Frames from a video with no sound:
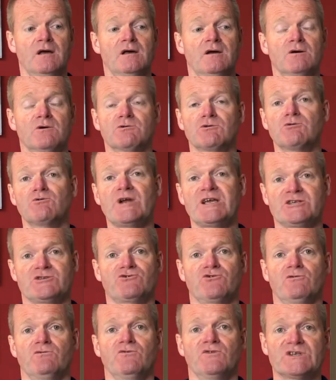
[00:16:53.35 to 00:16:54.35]
or a
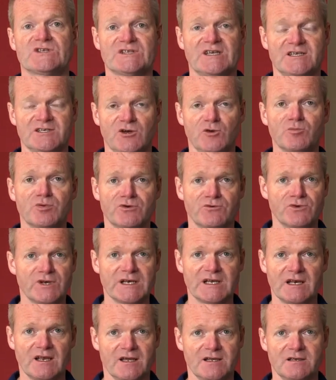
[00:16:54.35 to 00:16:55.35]
restaurant that stays open
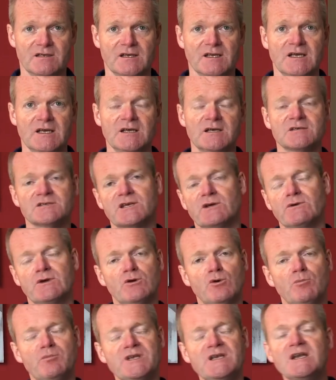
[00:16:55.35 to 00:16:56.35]
really late. So it
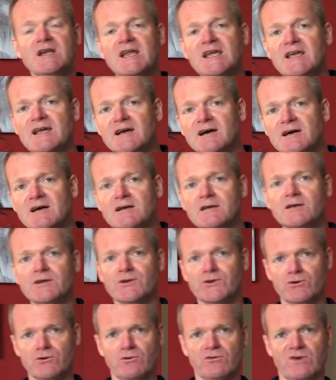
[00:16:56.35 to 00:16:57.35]
will be near
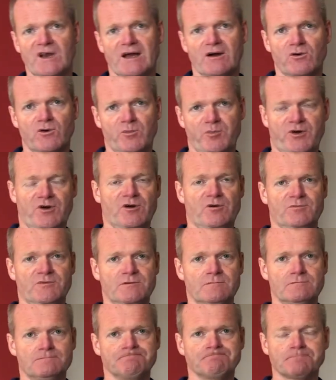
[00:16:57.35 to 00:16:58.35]
your flat or
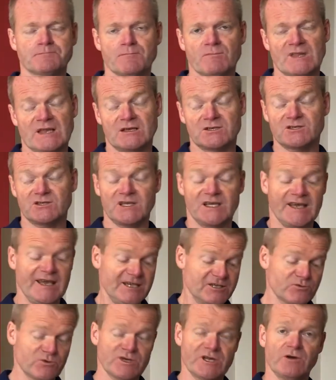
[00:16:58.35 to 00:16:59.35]
apartment. So the
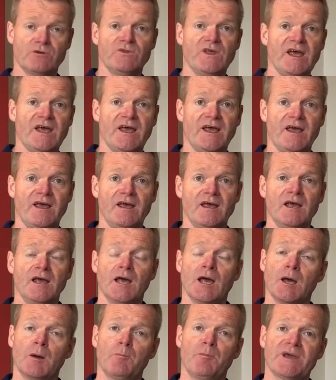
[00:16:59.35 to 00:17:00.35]
guest would go there
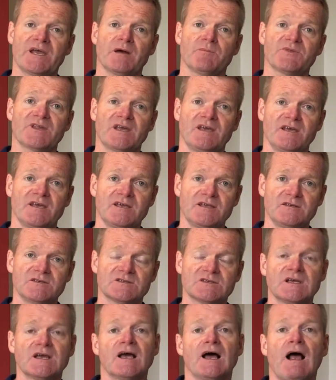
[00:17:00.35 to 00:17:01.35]
and pick up the
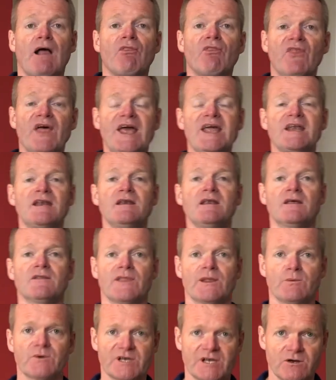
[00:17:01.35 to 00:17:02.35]
keys, and then
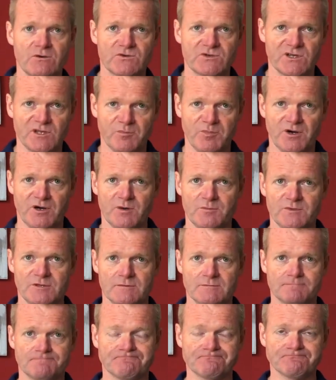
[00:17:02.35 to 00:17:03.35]
they would go to the apartment.
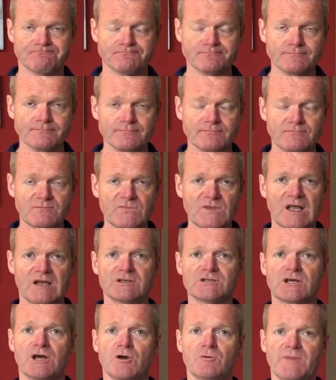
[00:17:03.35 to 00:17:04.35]

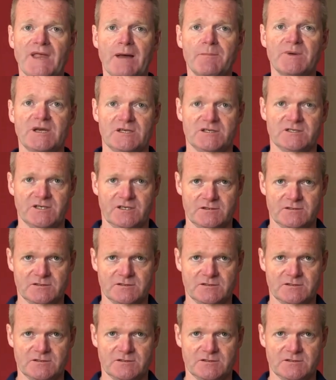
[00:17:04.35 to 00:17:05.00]
So I hope that makes sense.